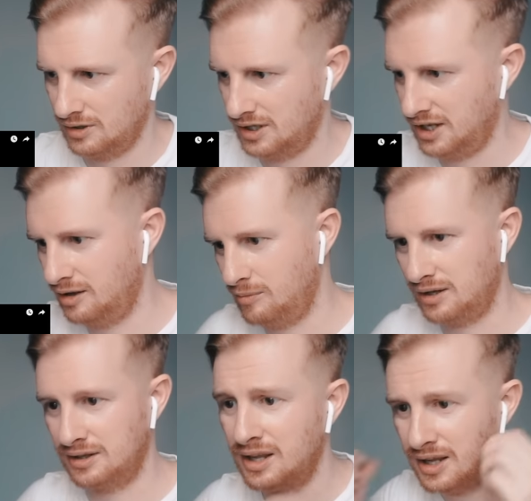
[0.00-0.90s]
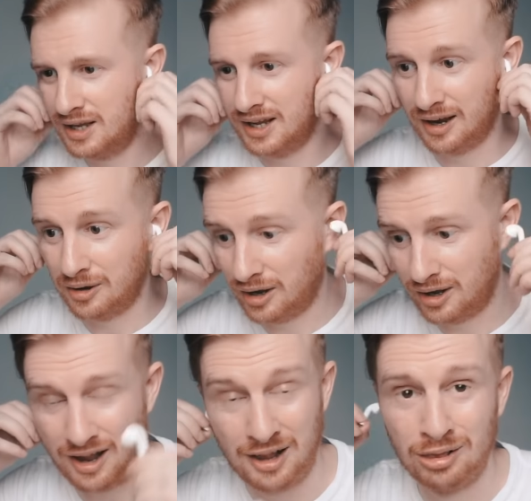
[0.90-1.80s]
Okay, man.
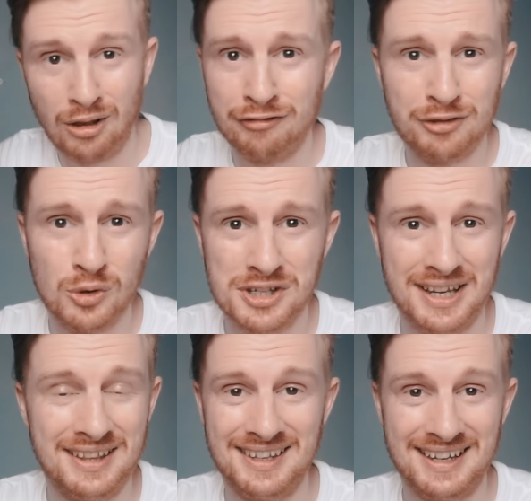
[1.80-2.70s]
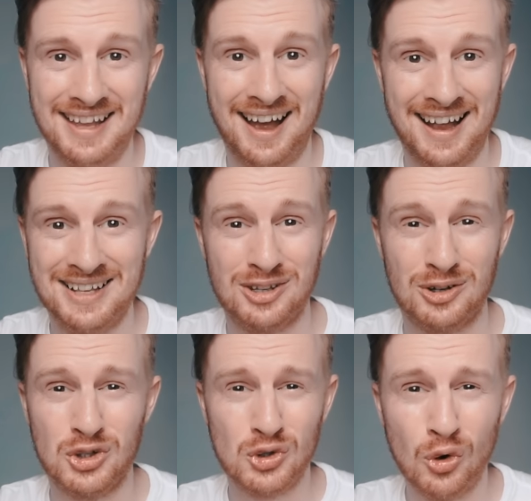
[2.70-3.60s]
I love those Indian ads. They're
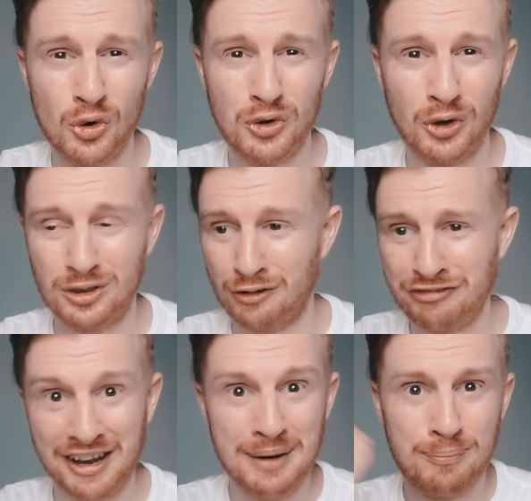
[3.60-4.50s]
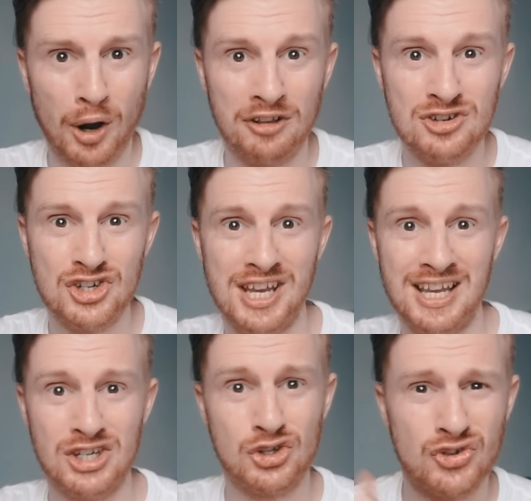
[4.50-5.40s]
so good. They're very punchy,
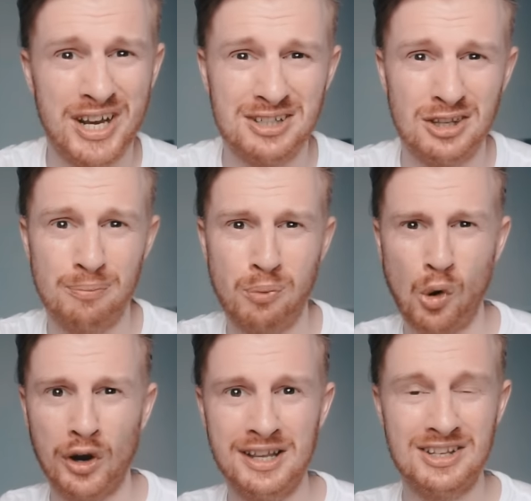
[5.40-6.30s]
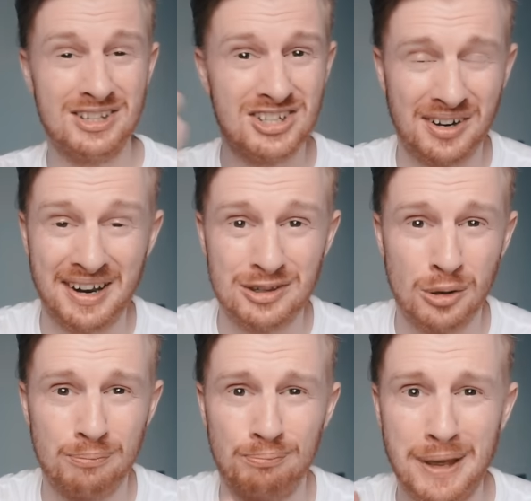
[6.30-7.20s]
straight to the point, straight
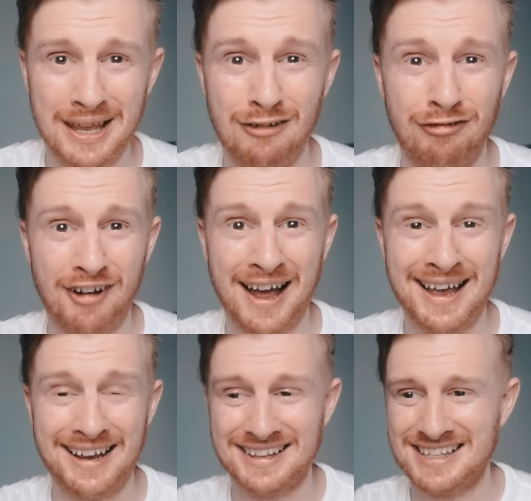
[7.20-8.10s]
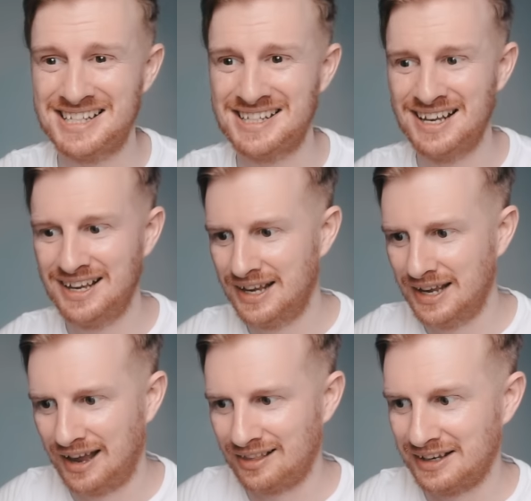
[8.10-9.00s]
to big facts.
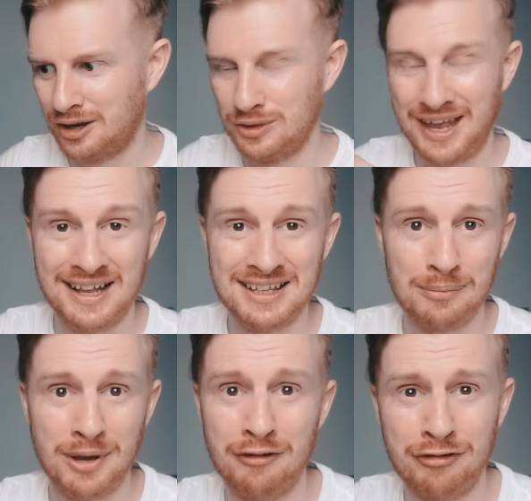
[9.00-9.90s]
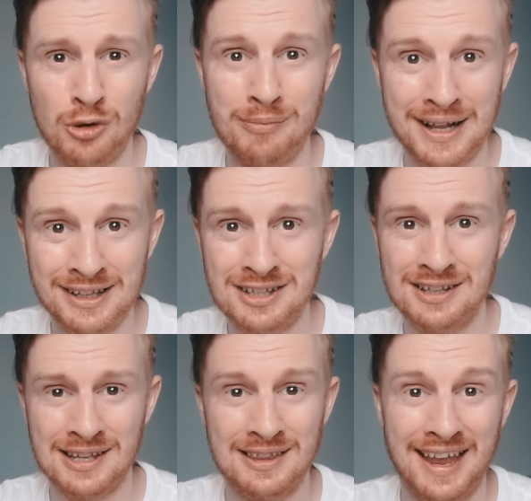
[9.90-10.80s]
I like how they added a bit of humanity
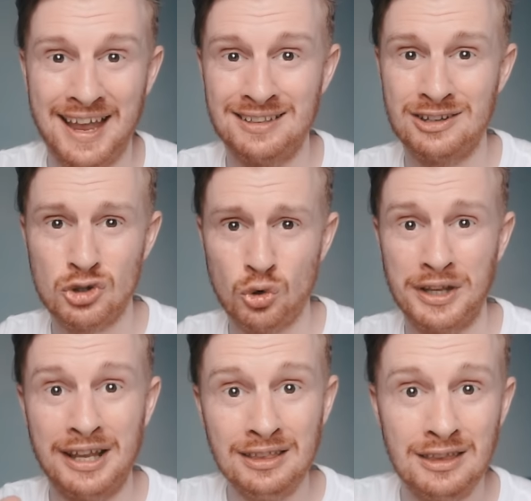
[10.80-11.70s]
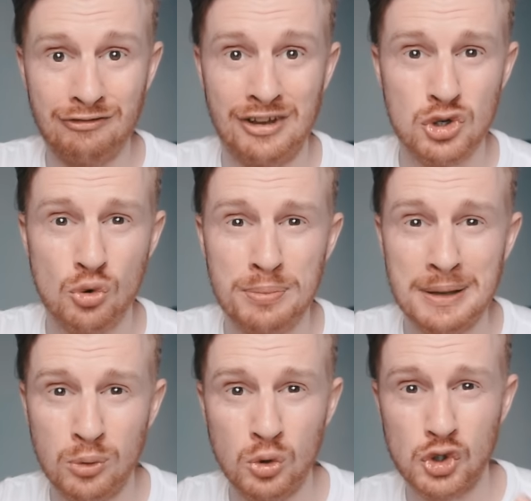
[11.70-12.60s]
to the end and shown individual
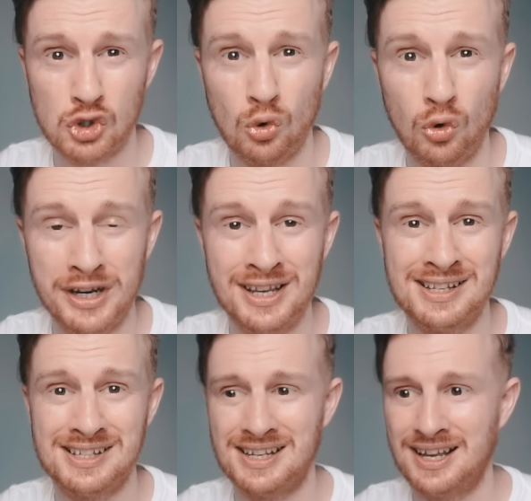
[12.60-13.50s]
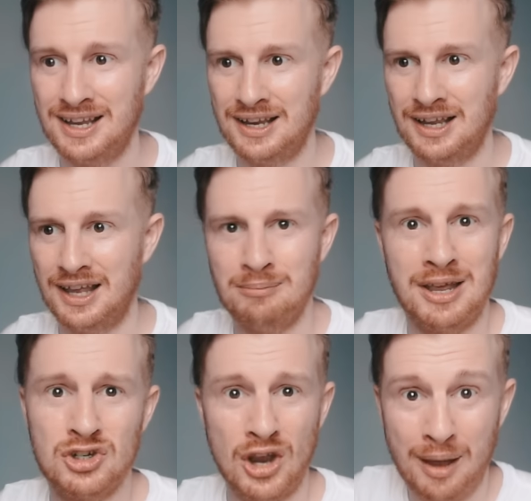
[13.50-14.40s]
people's stories. It
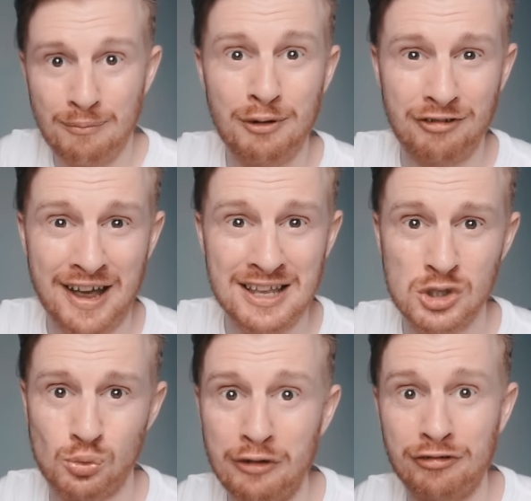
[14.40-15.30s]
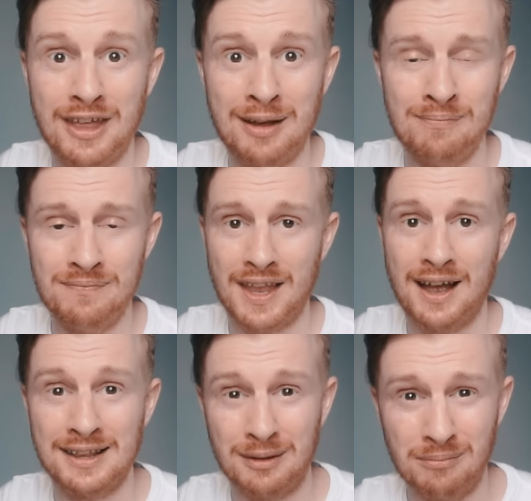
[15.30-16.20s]
makes you empathize with them,
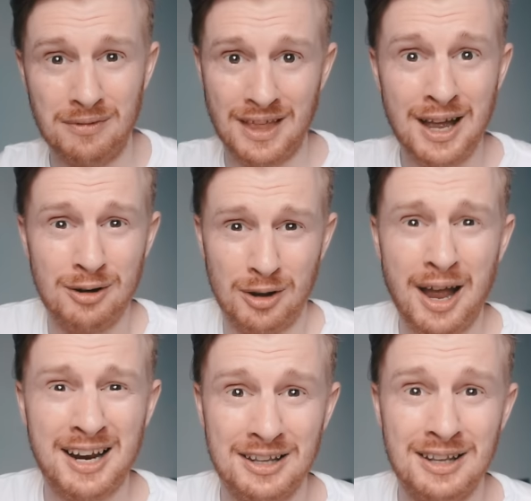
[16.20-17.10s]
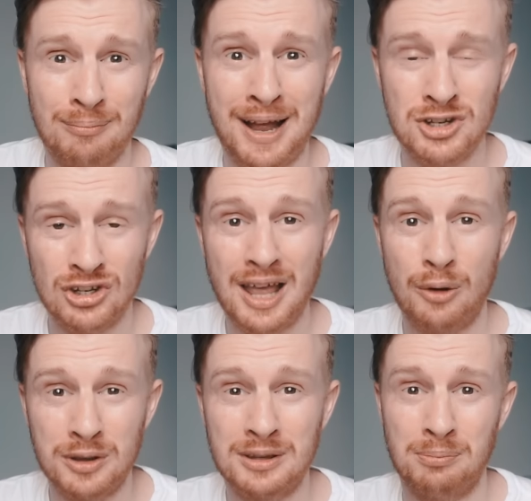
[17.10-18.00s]
and I can imagine that
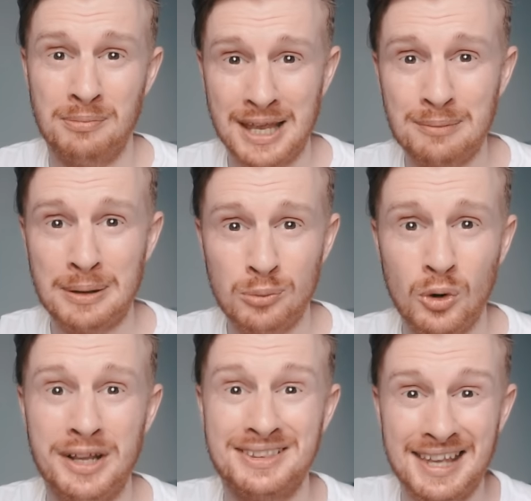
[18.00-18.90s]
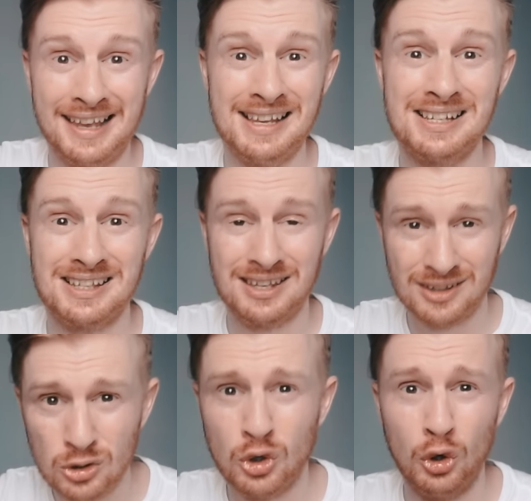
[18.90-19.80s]
would make people enticed
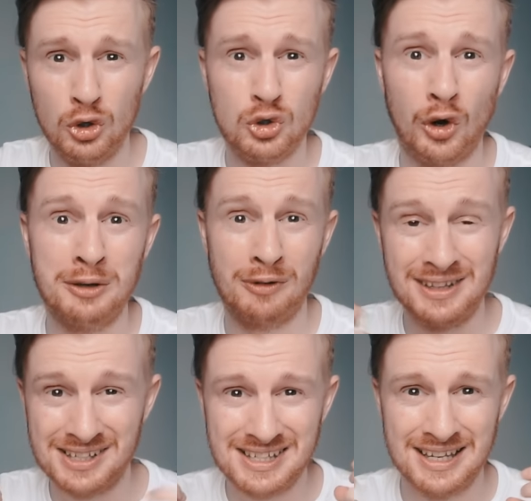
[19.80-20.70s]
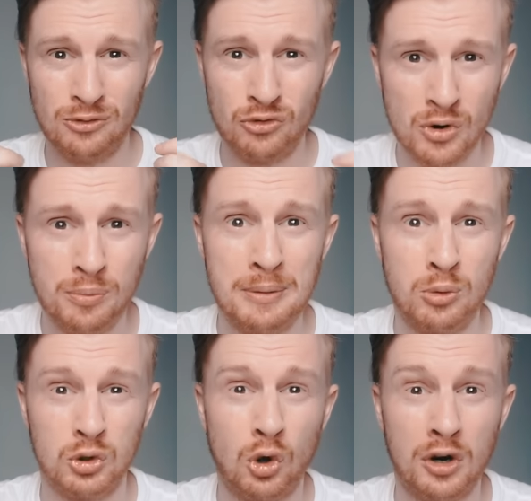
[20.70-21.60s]
to join when they see real
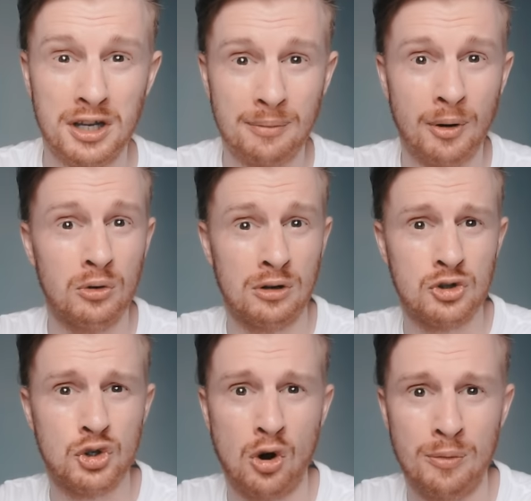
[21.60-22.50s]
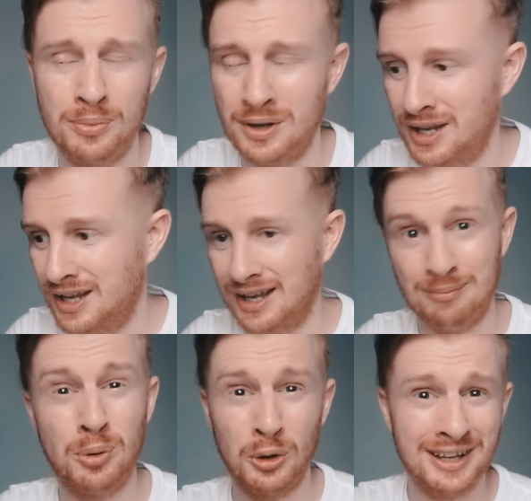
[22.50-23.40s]
people talking about their job and
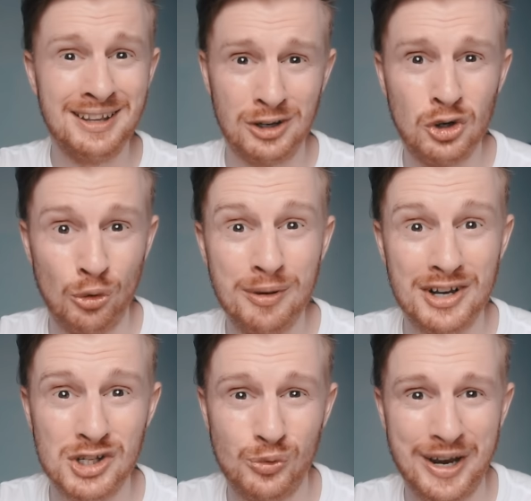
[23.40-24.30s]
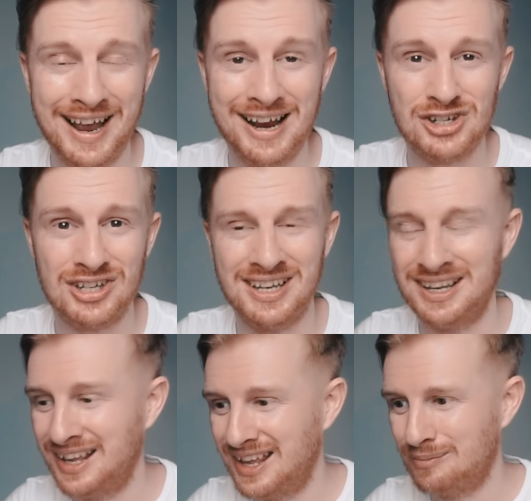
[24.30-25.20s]
putting it in a humorous way, actually
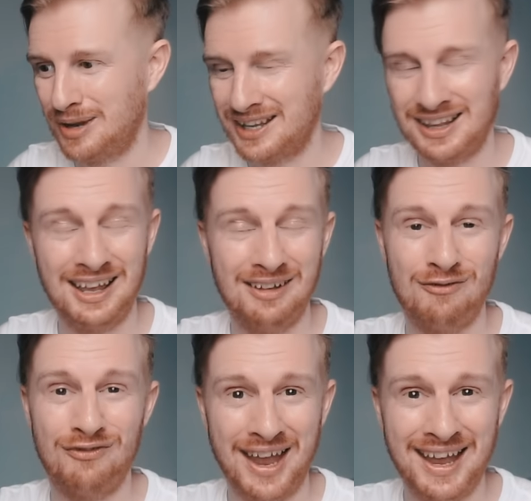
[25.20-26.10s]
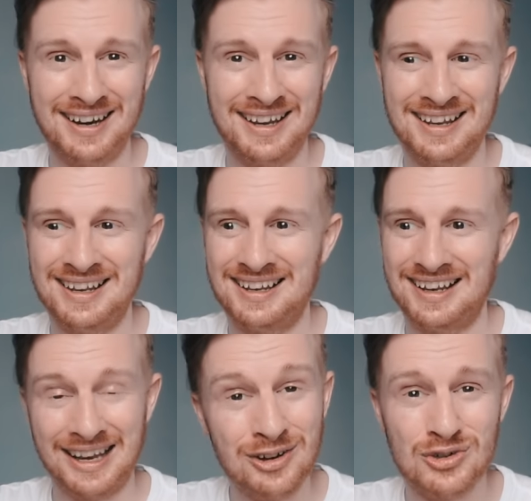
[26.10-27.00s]
making it very
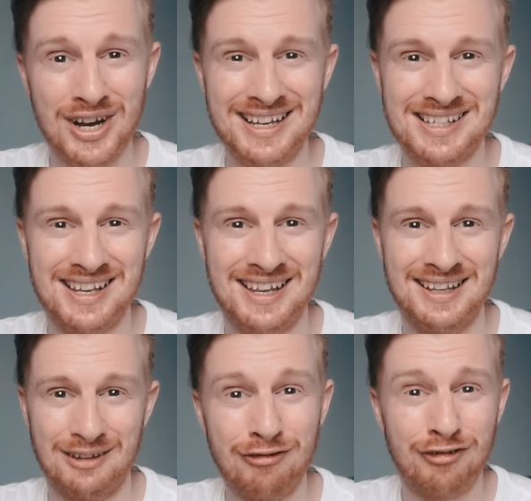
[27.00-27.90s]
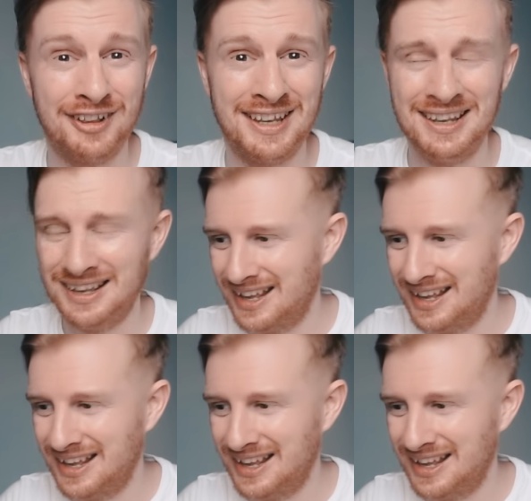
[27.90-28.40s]
interesting and funny.